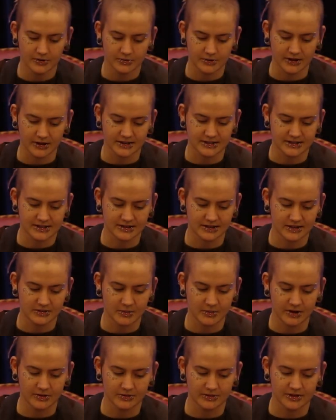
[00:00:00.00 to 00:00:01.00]
realistically,
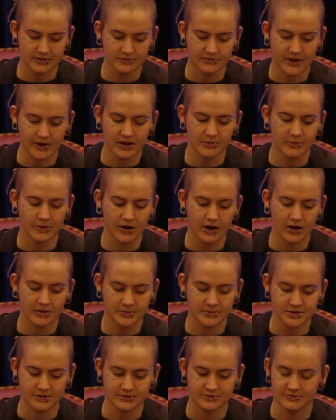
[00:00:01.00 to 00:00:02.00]
my only viable
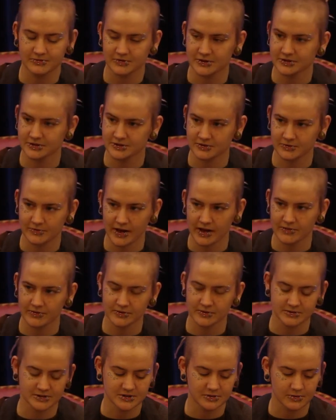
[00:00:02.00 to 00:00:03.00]
option for survival
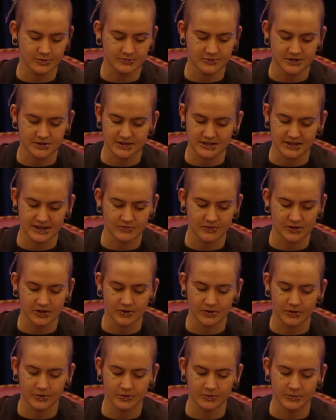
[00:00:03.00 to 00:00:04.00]
was sort of just leaving the
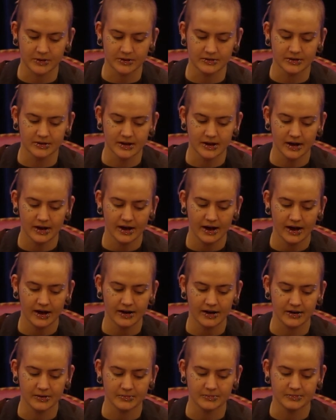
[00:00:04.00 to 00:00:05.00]
home and
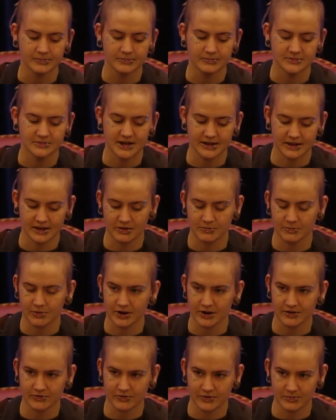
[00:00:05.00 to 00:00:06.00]
taking a
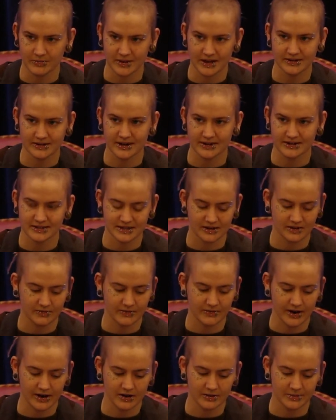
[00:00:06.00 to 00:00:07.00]
break from that toxic
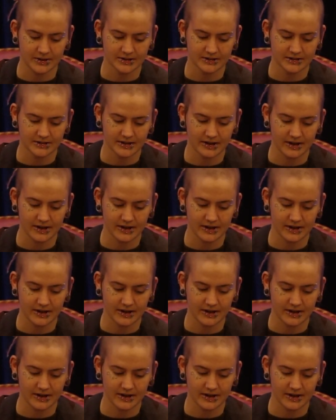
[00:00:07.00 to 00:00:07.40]
environment.